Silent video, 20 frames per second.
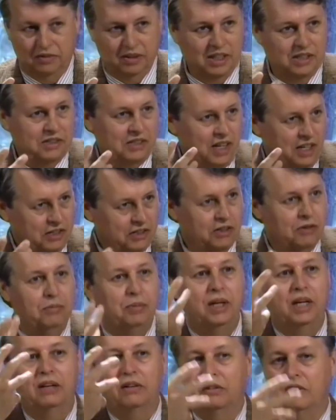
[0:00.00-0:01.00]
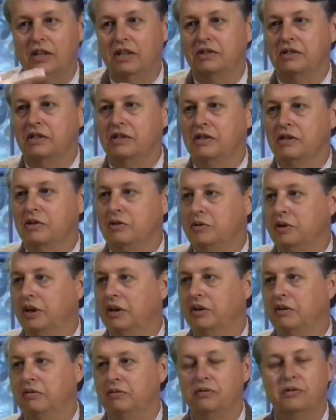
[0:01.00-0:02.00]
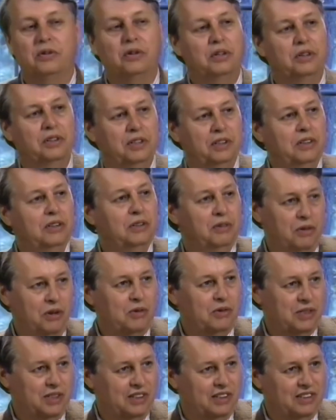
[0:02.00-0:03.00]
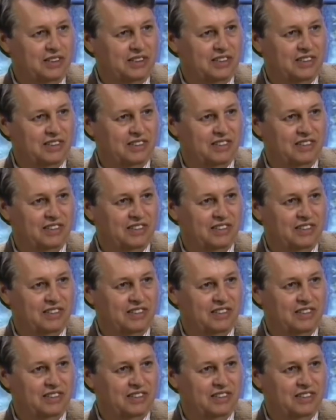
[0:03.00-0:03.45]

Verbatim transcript: the sense of being lost is the trigger for the neuroses.